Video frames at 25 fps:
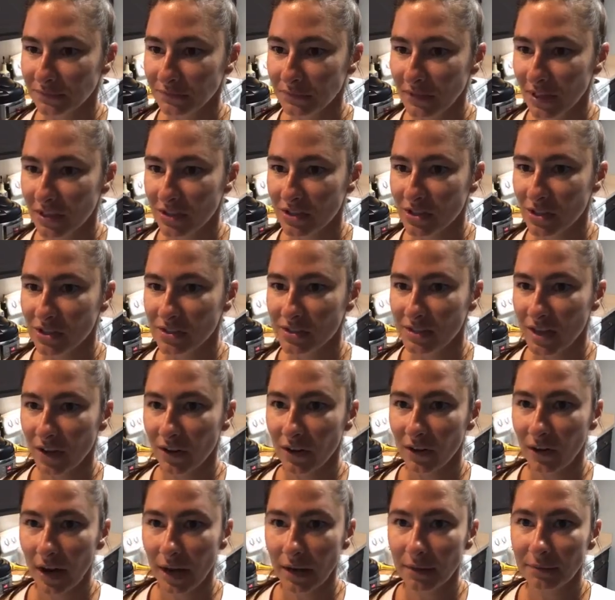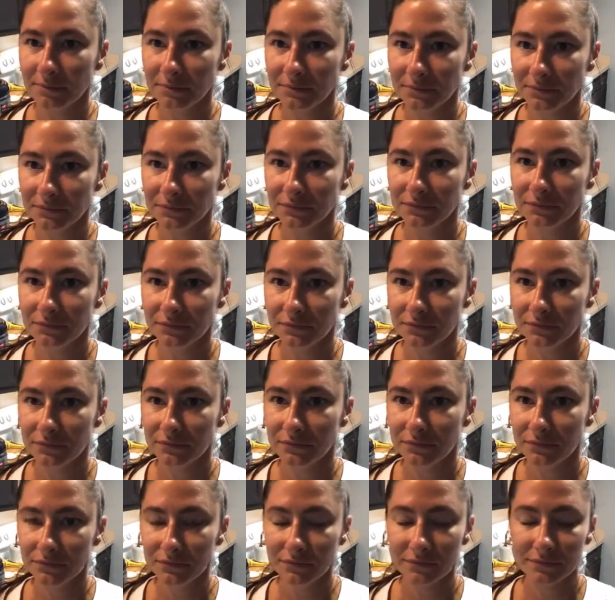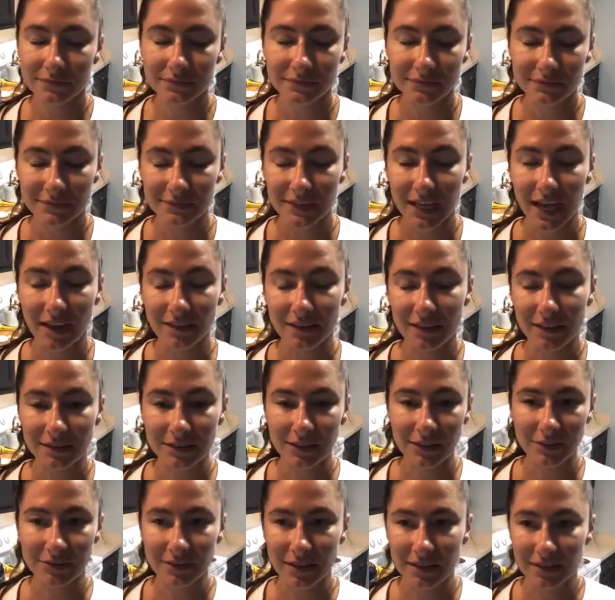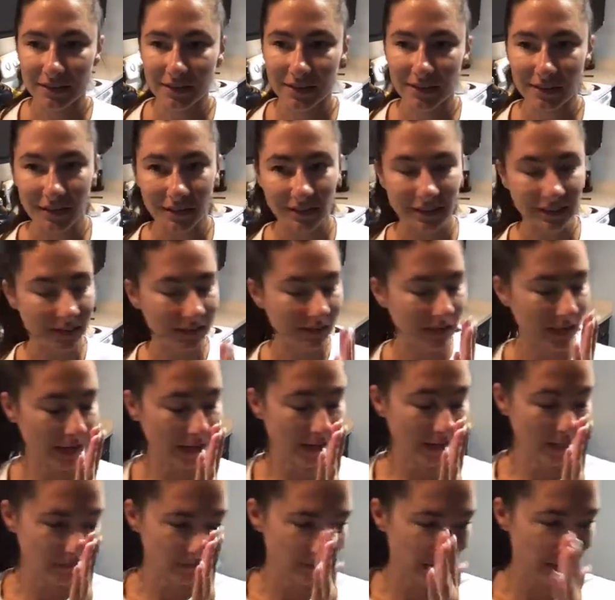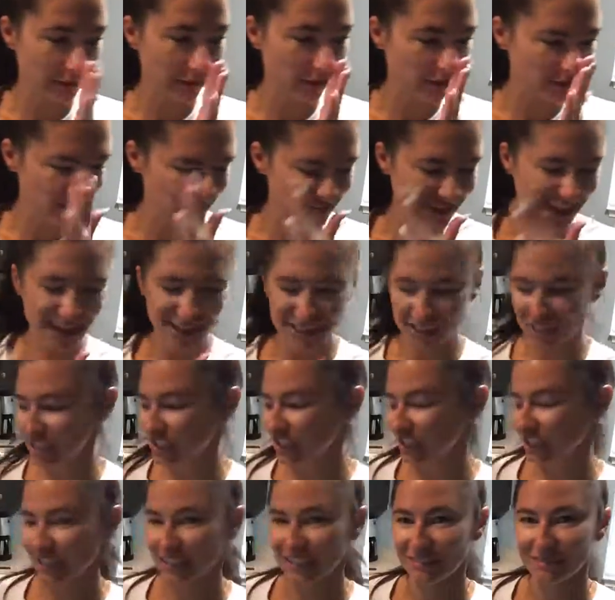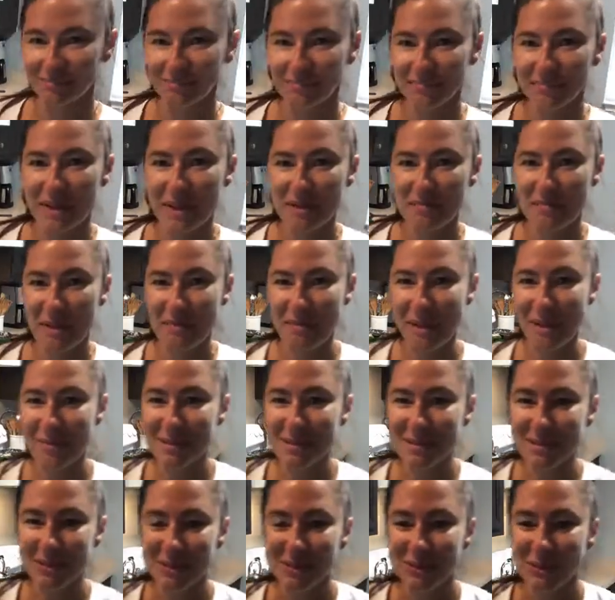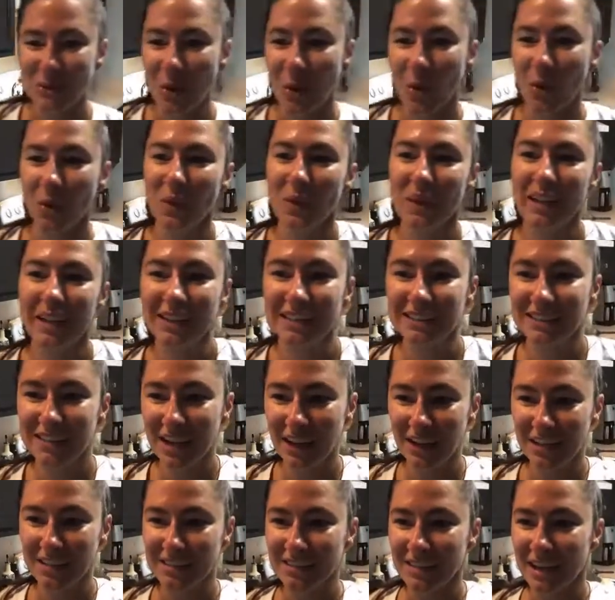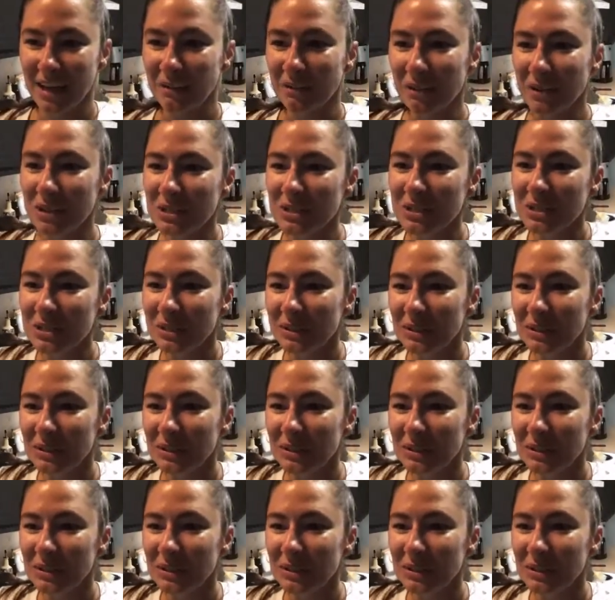And it turns out all right. Yeah, I like meatloaf. It's actually good on. My mom eats hers cold the next day on a sandwich.